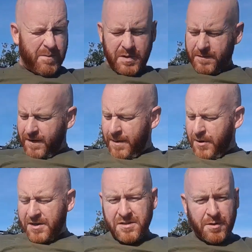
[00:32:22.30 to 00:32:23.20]
the
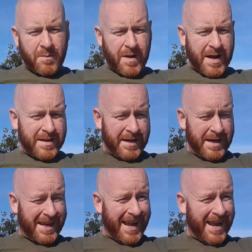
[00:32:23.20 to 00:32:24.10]
vibrations on my
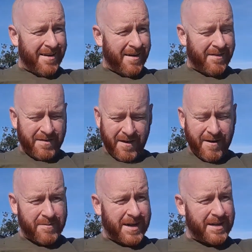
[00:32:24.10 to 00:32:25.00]
indicator every
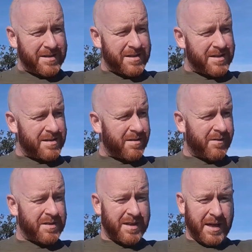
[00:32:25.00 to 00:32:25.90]
5 minutes.
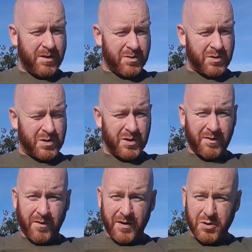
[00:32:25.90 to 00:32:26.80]
Obviously eels or
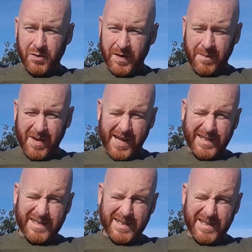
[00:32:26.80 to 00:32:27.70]
silverfish over that bait.